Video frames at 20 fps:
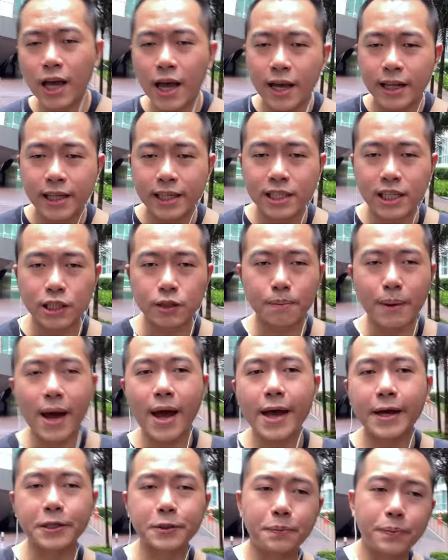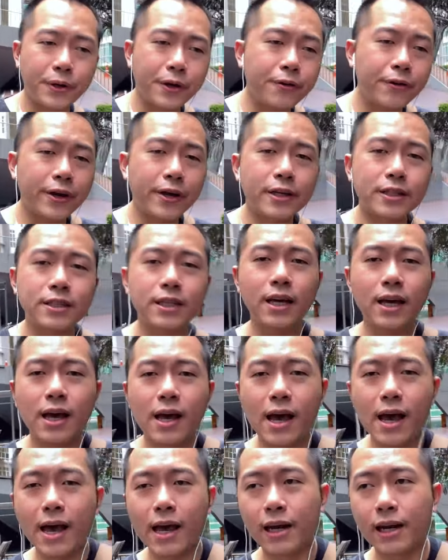This is my experience,
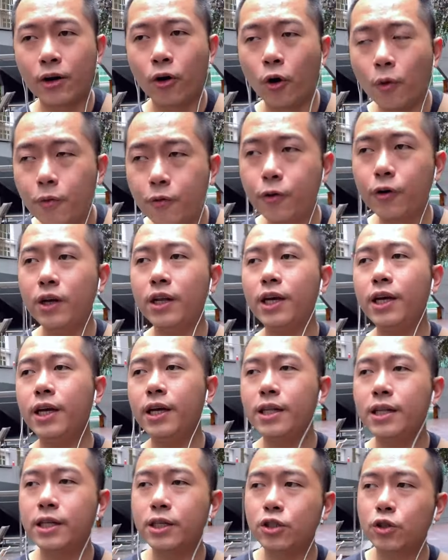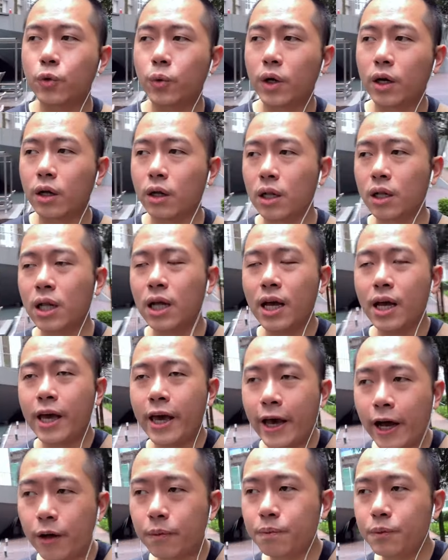and hopefully this will
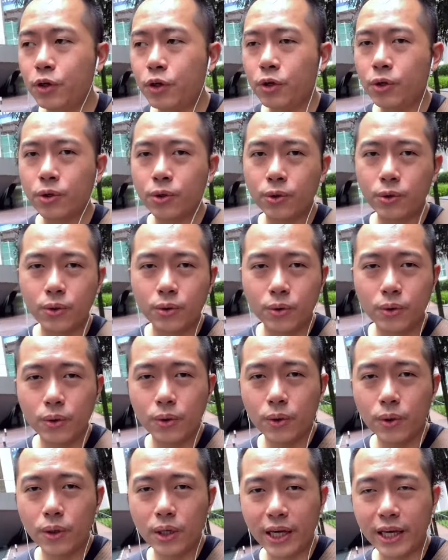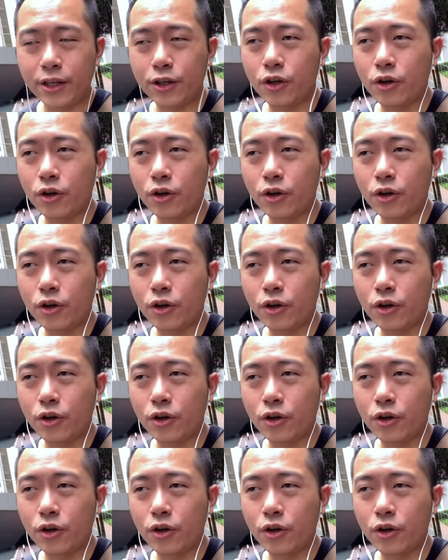help you in